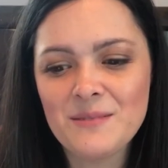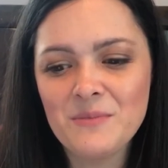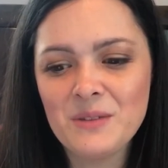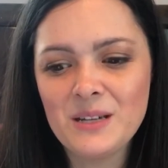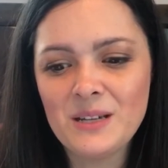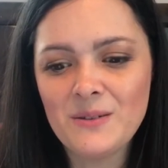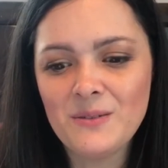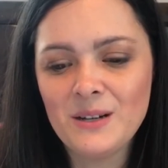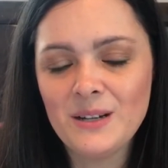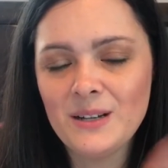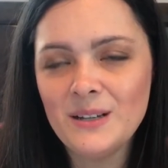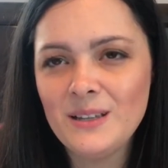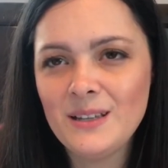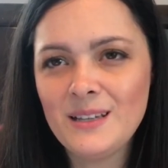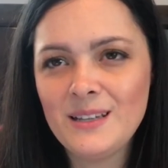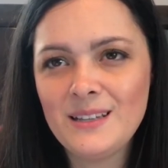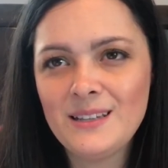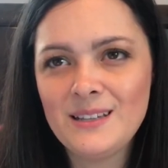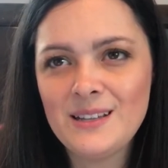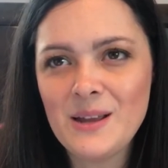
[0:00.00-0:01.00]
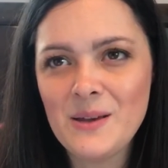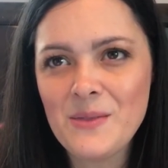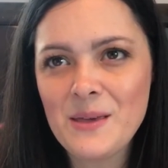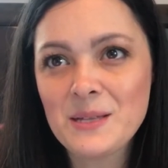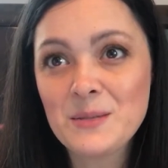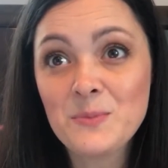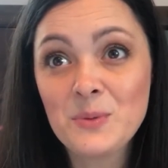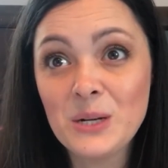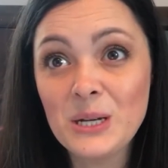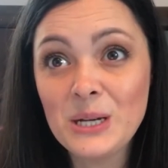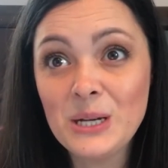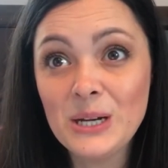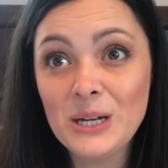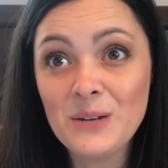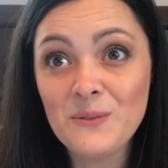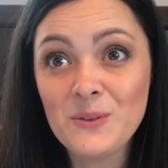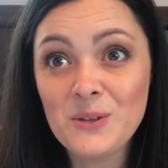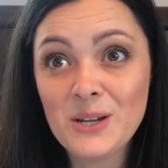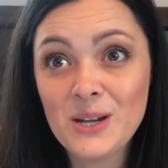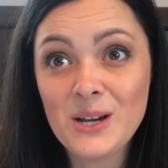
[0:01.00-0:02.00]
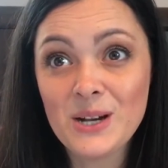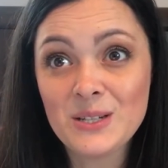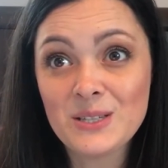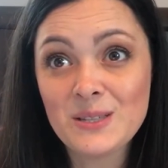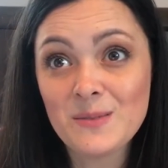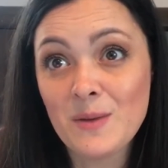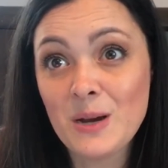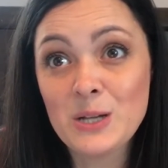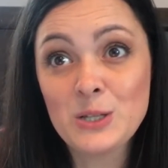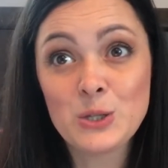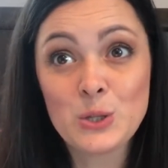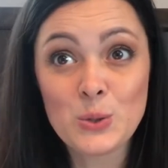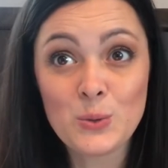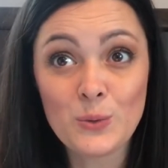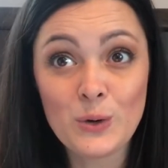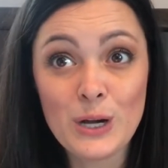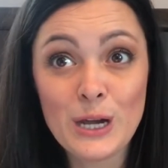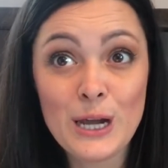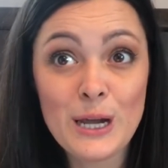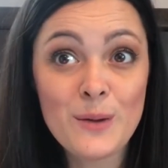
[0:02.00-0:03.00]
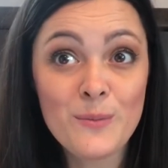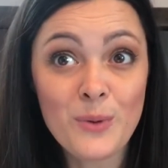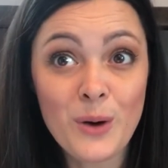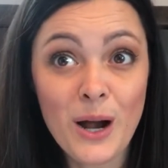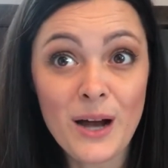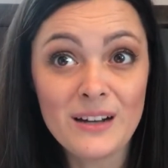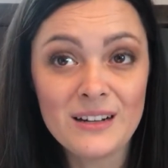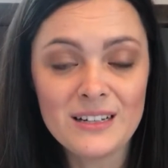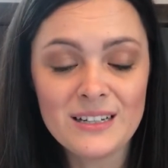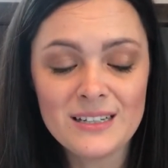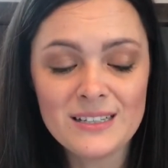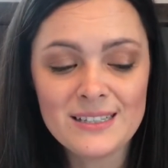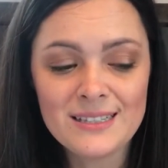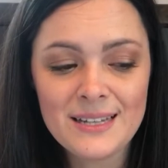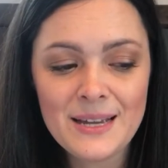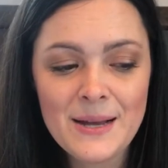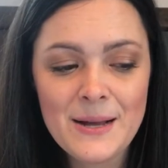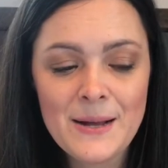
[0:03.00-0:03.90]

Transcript: I'm like, well, you know, that's pretty good if you can customize three products.